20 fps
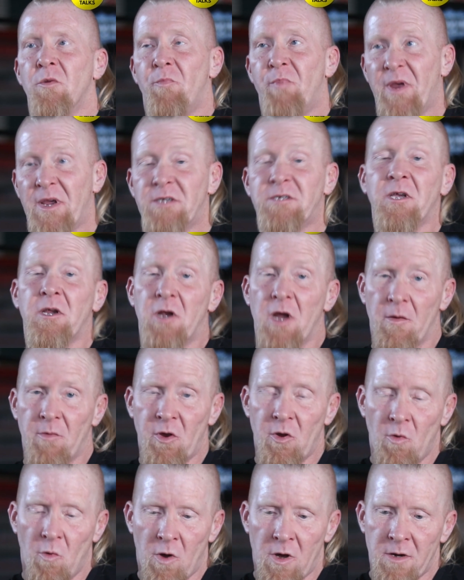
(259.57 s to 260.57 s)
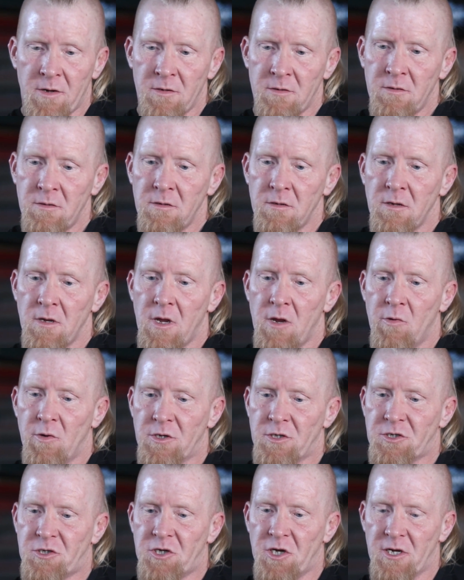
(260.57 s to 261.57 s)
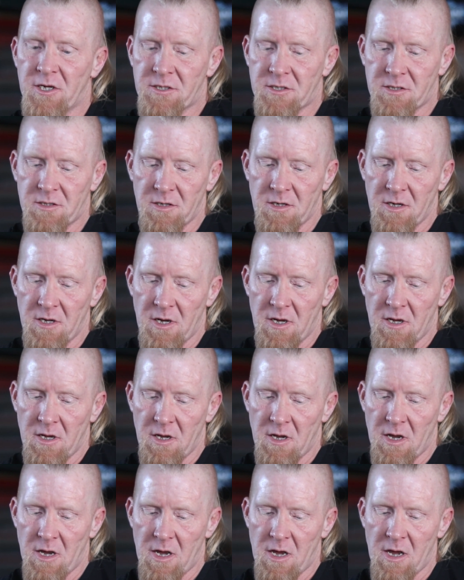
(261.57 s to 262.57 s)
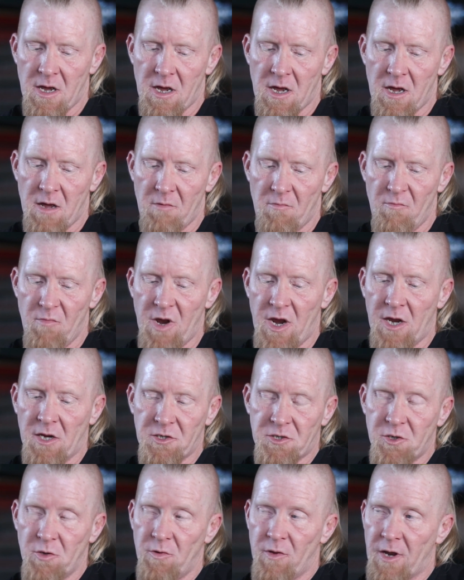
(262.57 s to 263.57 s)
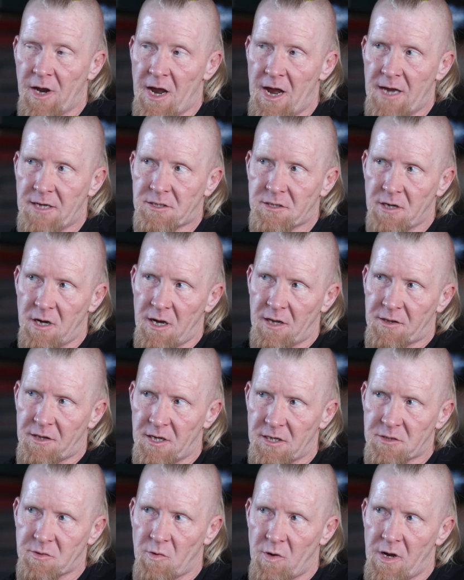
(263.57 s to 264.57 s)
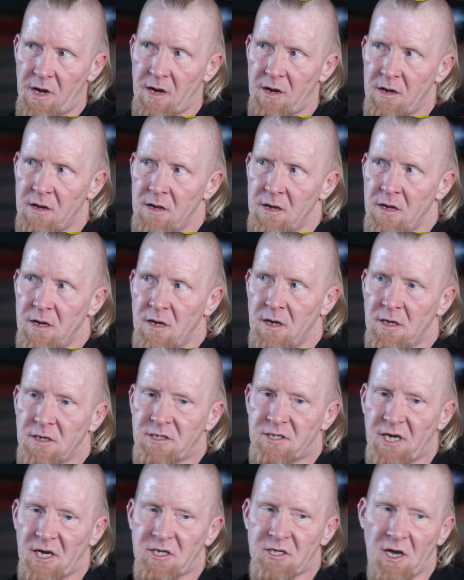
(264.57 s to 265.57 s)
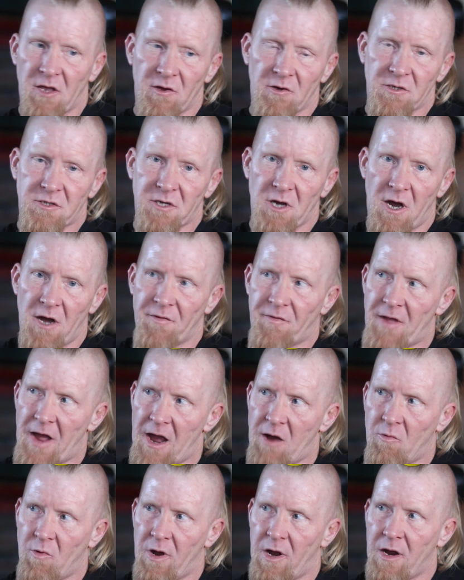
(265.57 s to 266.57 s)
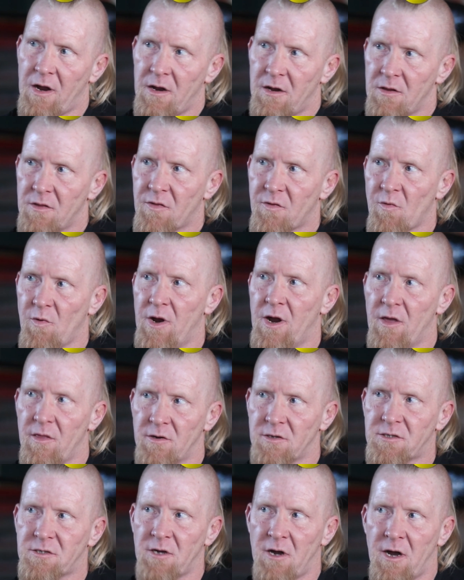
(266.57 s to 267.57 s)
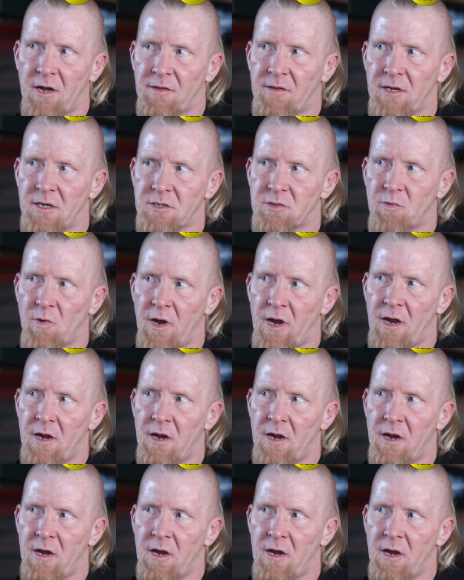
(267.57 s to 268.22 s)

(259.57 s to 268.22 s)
The PCW one, it was just me and two of the guys saw it this way. 6 others saw it that way. 3 others saw it this way.